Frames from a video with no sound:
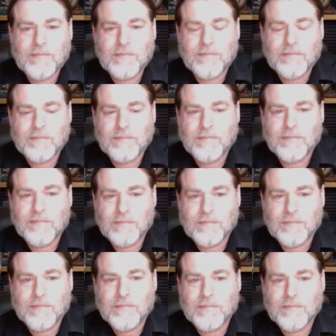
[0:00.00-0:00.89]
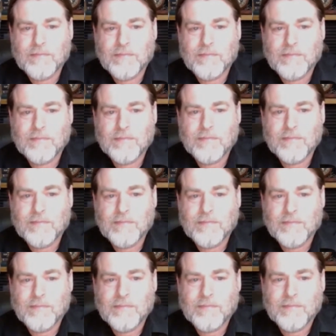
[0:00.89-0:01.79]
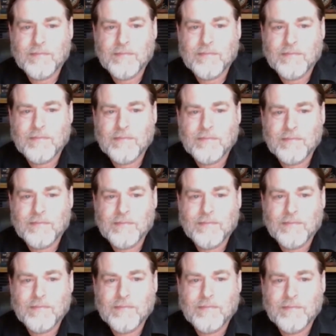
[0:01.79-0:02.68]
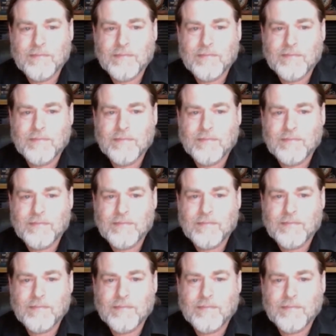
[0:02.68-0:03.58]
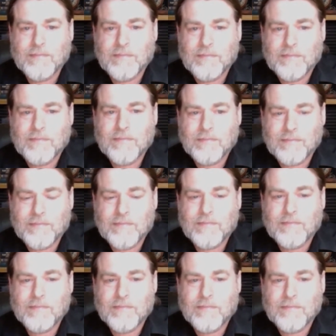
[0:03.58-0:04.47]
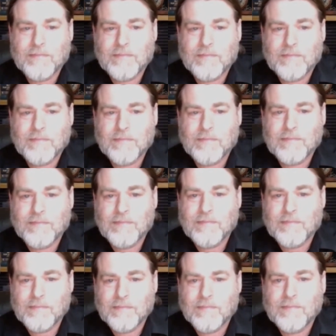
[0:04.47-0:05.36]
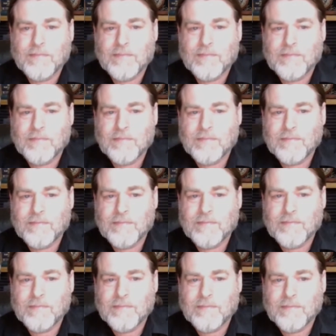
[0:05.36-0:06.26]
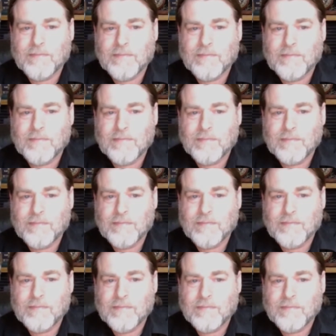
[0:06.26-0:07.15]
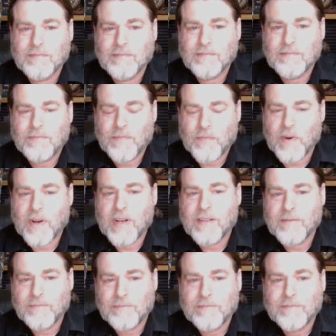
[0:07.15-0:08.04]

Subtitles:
The person shown says nothing.